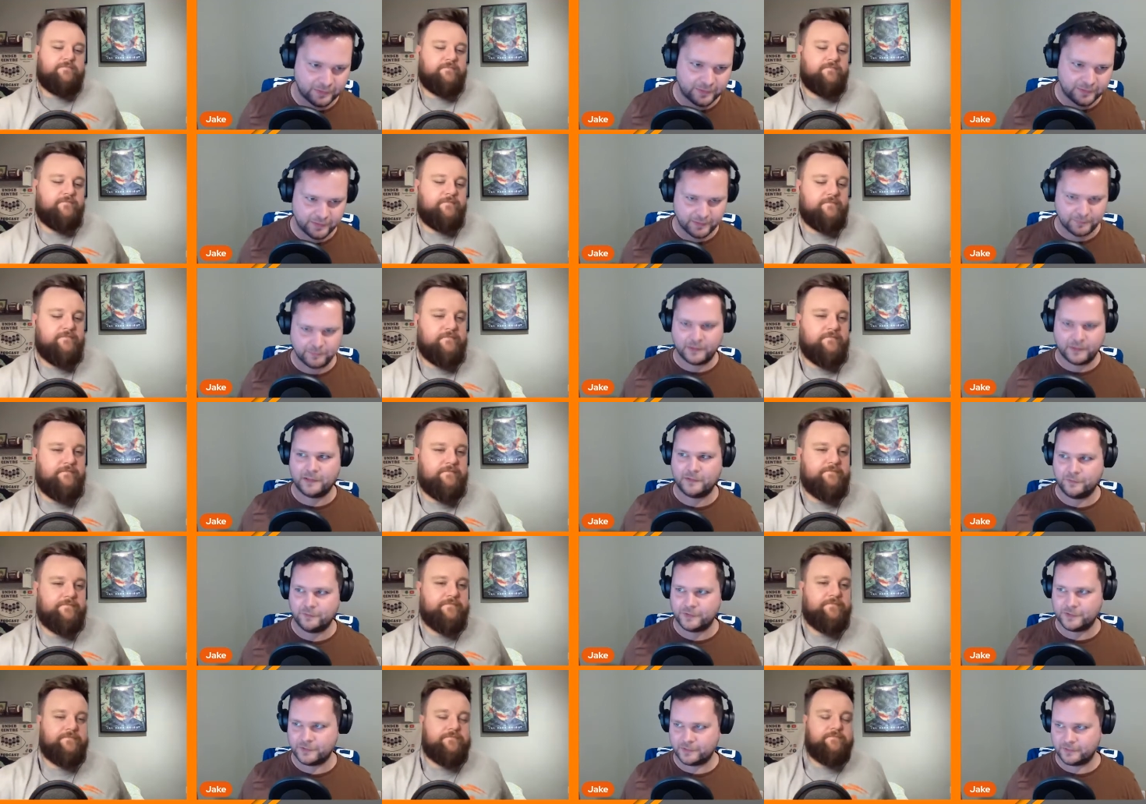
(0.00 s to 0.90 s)
Speaker 1: team in that
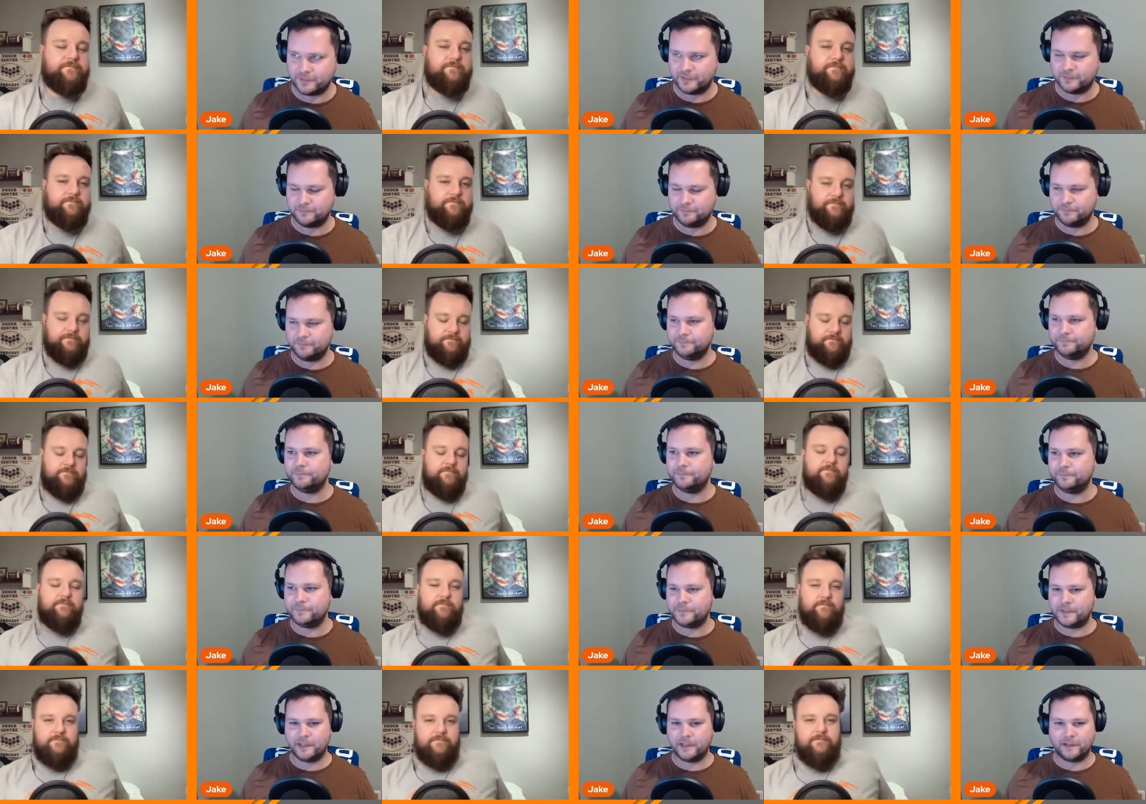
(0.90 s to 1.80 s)
division. They're
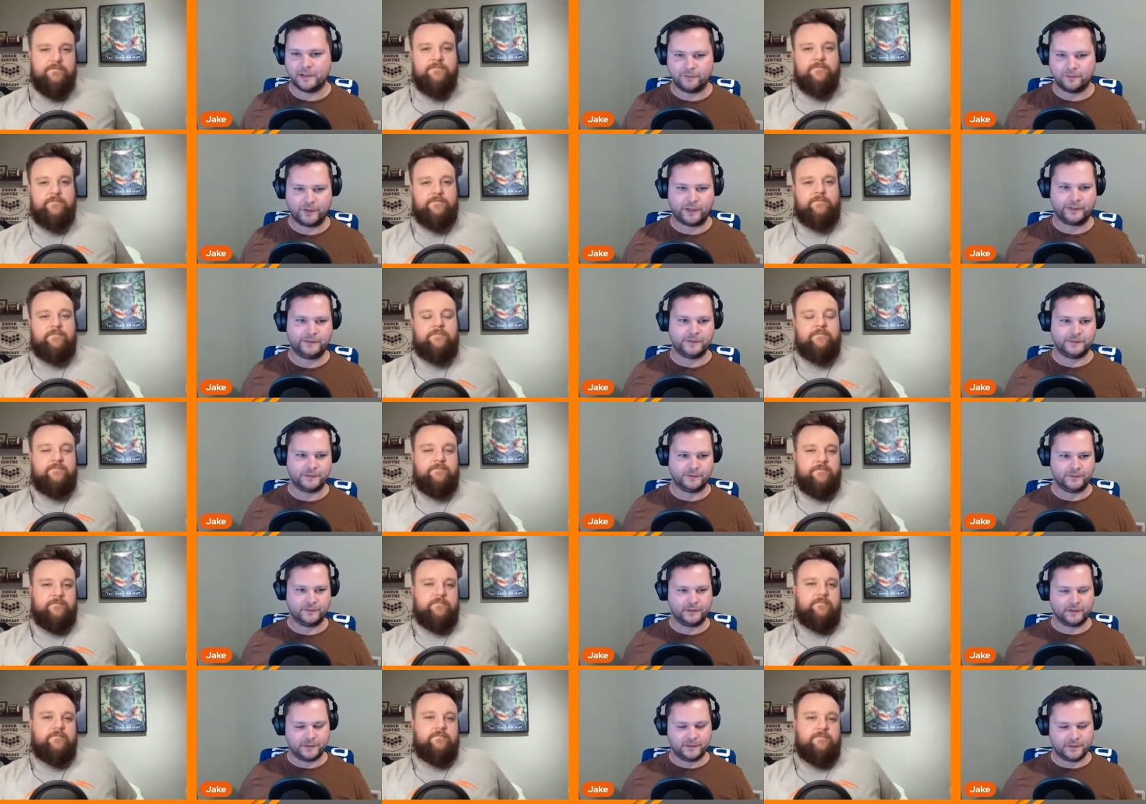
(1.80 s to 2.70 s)
taking advantage of
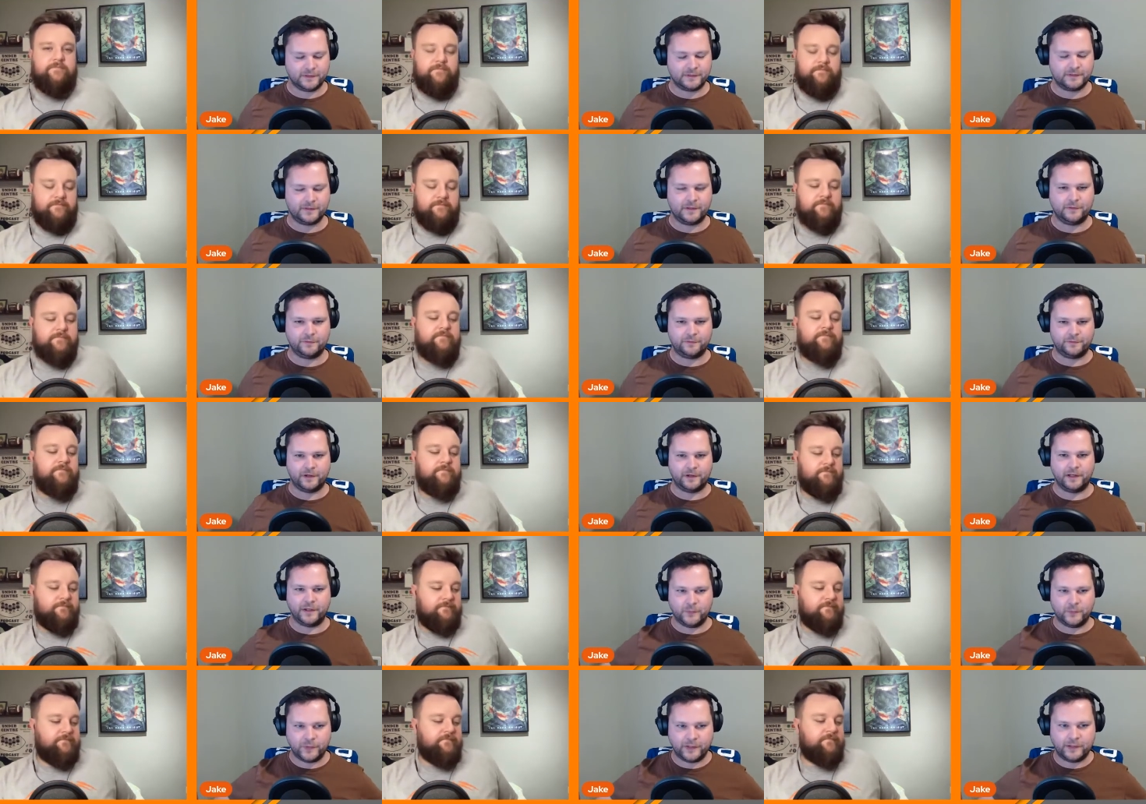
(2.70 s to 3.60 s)
a, a
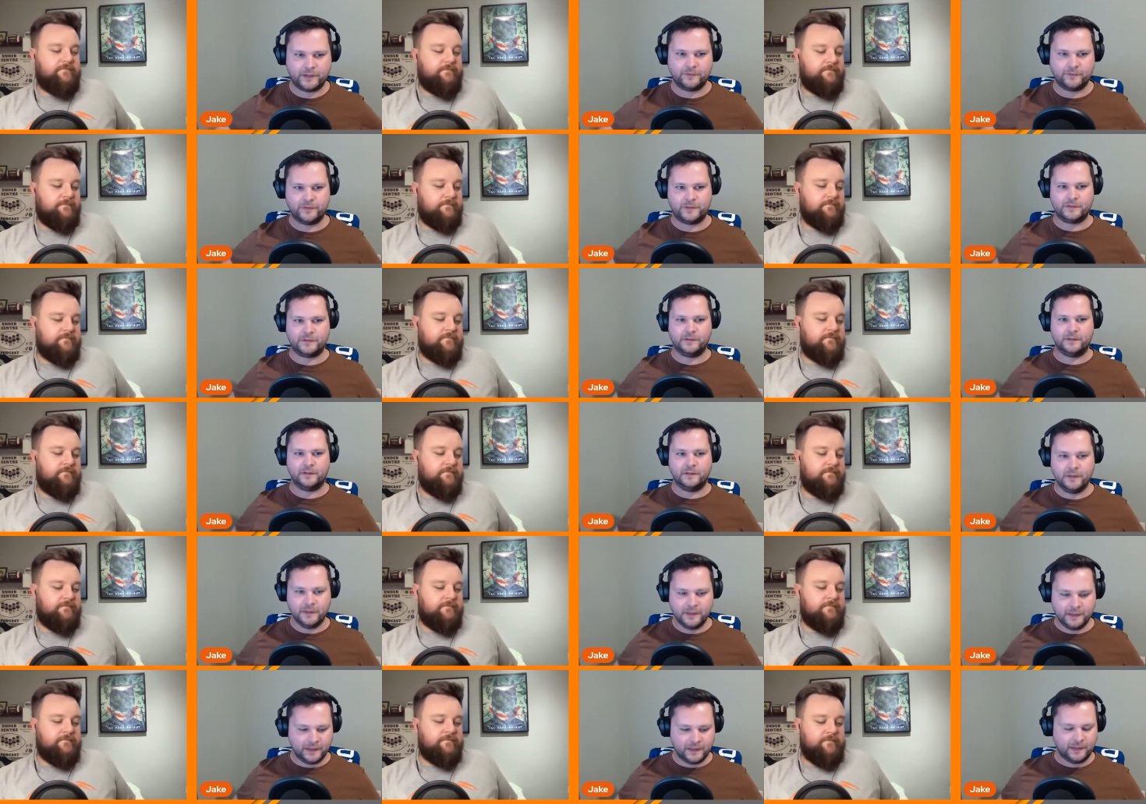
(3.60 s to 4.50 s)
fairly weak division
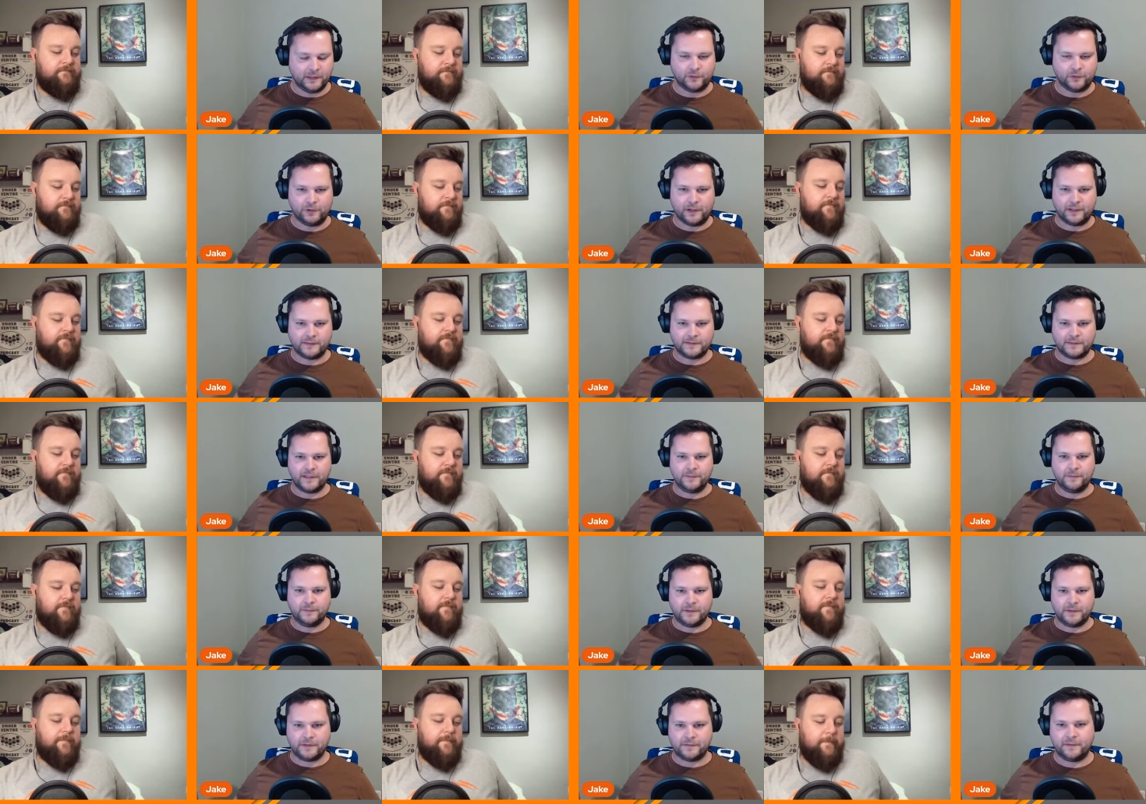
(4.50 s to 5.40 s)
in the grand scheme
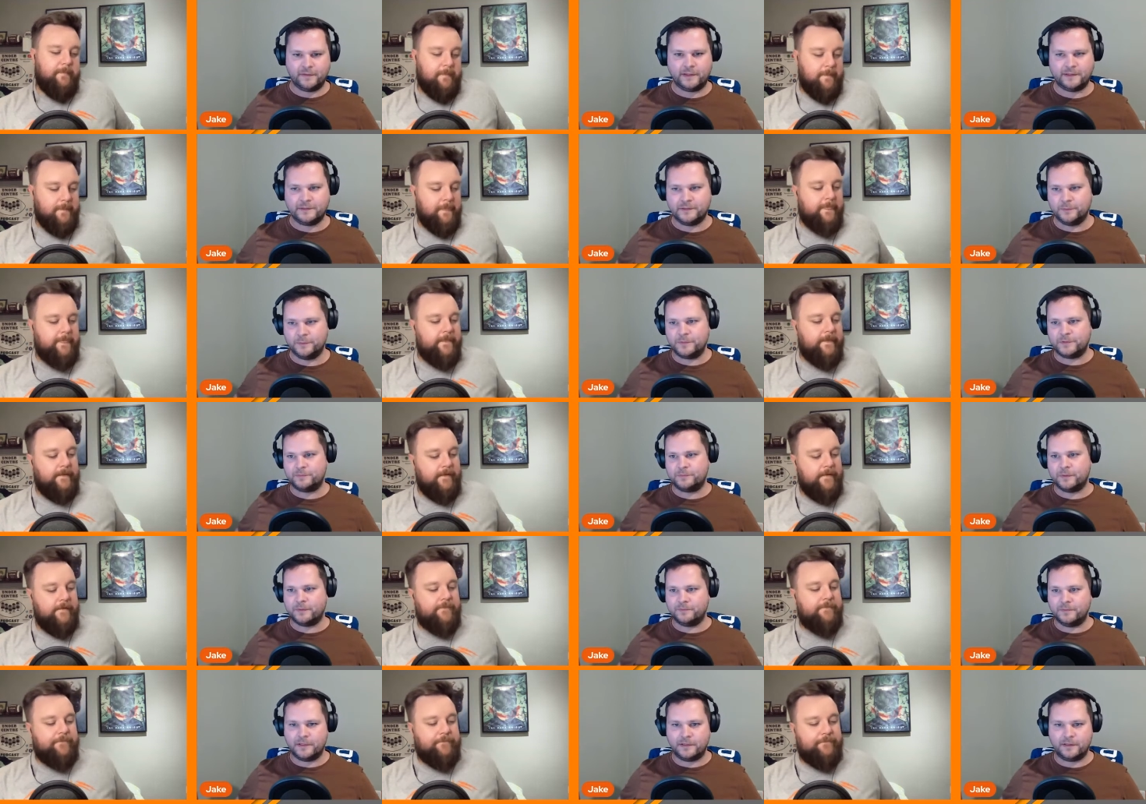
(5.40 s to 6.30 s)
of things. Next up is
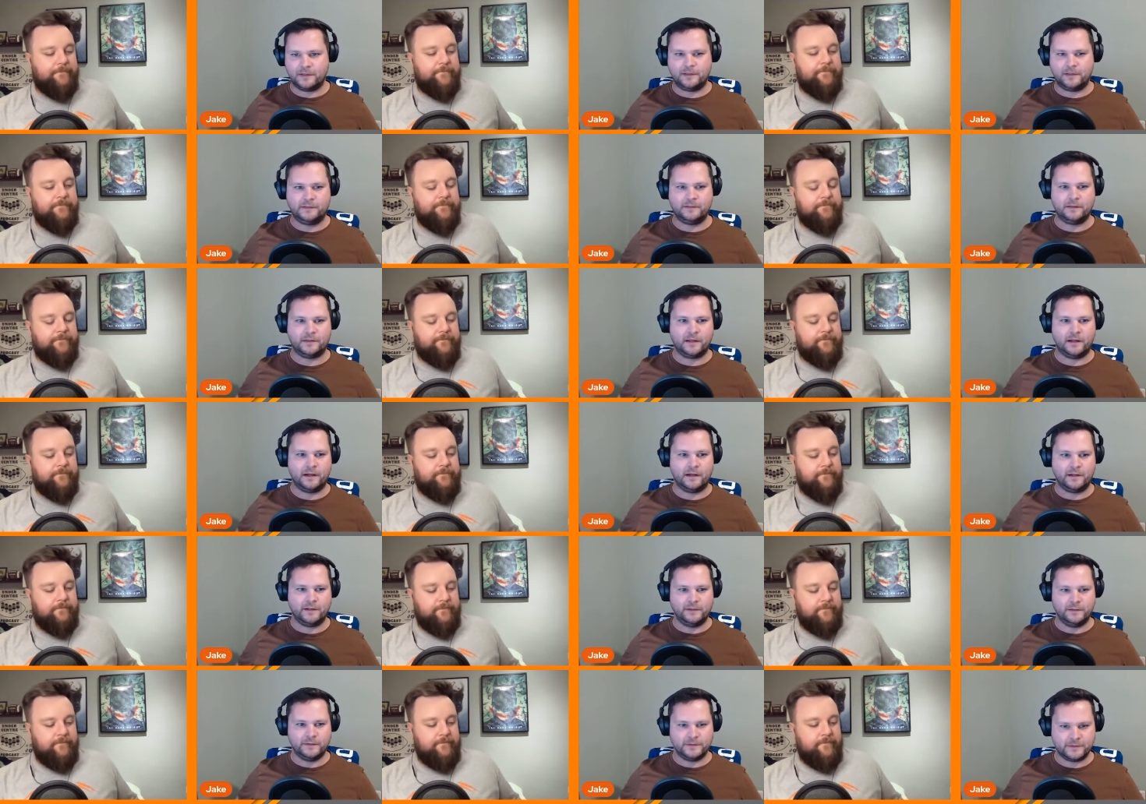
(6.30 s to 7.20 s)
probably the
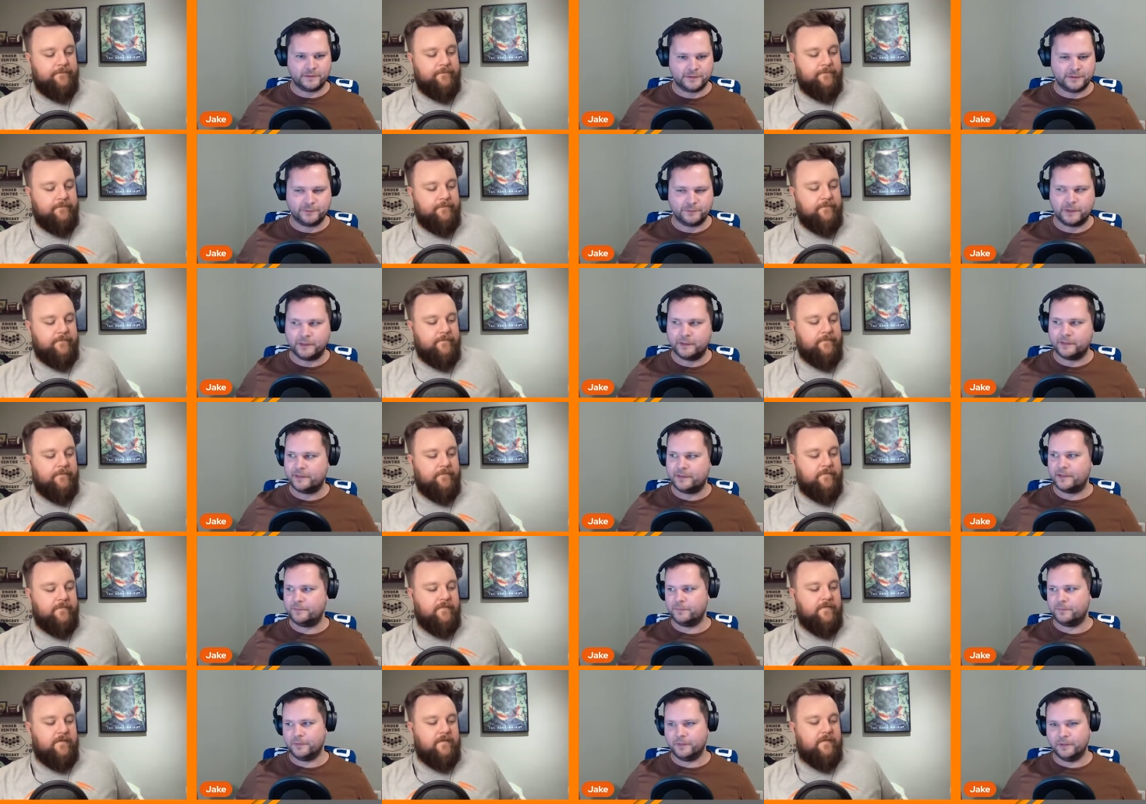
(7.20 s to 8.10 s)
Cardinals or something like
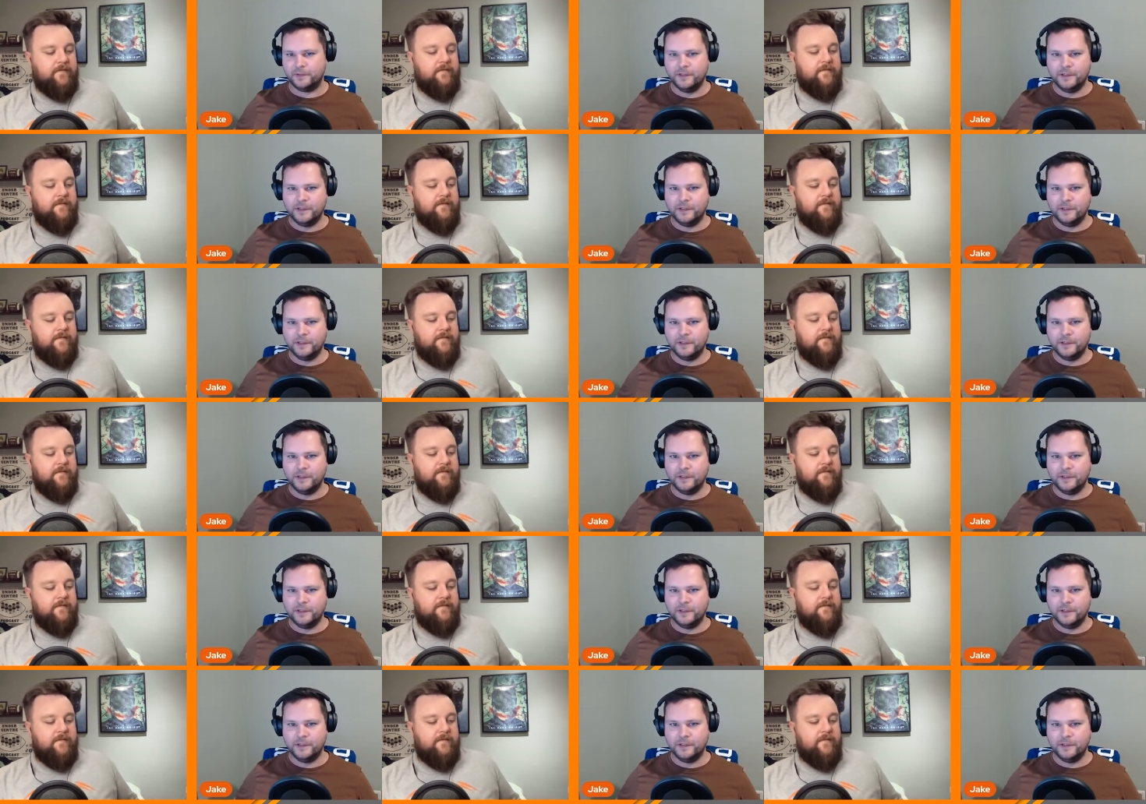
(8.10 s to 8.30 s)
that, but